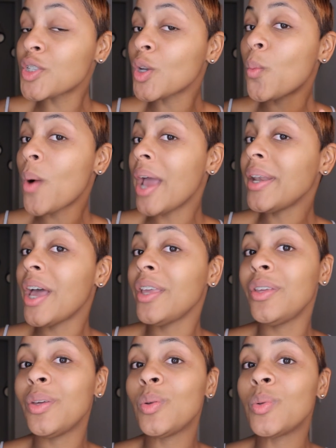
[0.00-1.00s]
So why
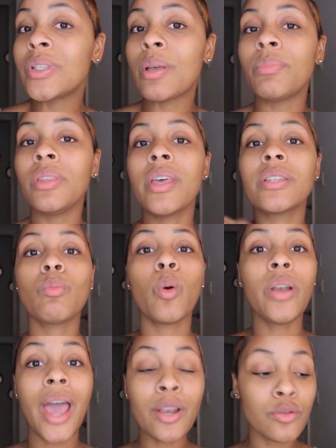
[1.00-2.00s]
not use something that's
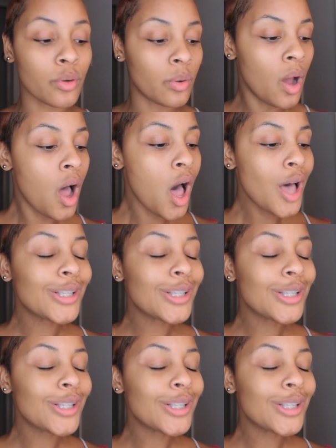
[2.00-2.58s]
more natural?